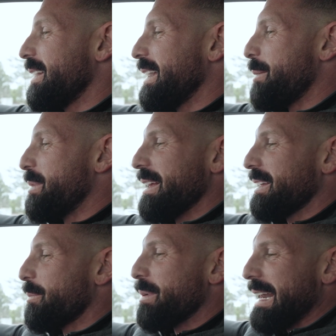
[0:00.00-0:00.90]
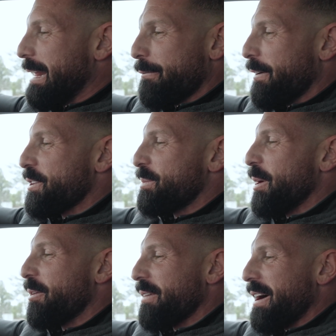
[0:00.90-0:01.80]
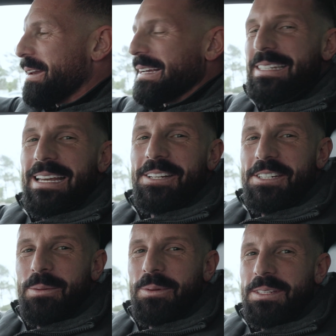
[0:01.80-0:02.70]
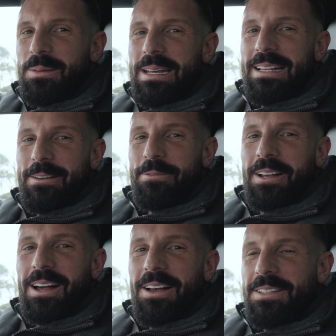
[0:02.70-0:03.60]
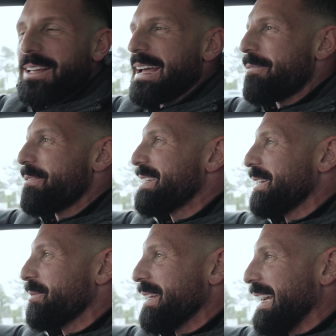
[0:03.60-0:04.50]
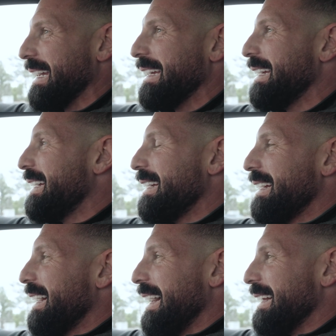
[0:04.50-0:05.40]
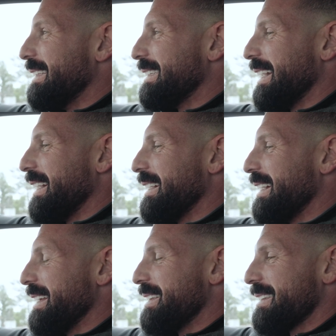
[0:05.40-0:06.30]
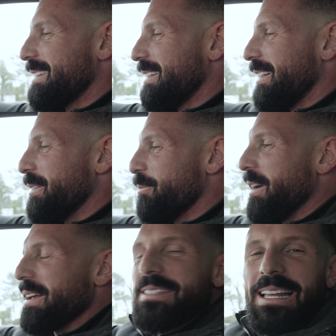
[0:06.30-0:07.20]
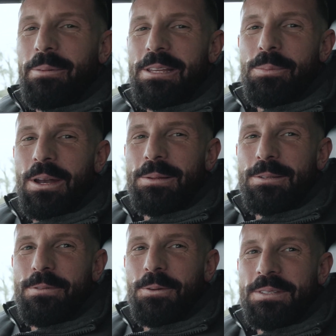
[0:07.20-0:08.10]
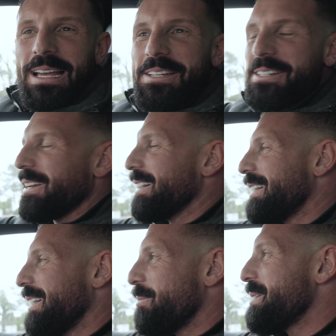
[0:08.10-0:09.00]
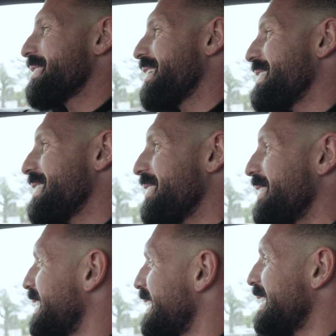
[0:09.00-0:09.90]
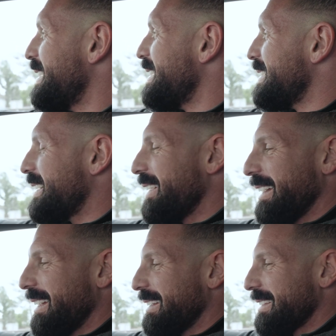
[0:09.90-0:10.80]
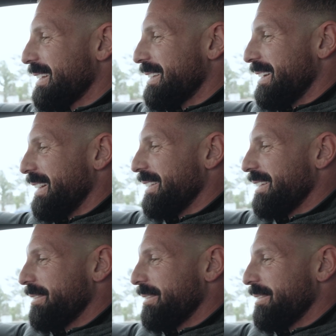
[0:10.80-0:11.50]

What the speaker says: yeah. But it completely throws me off owning a dealership because I'm in different cars like every single day. And it's like the worst thing when you pull up to a fuel station, you're like, oh, which side's it on? So yeah, it's good to know.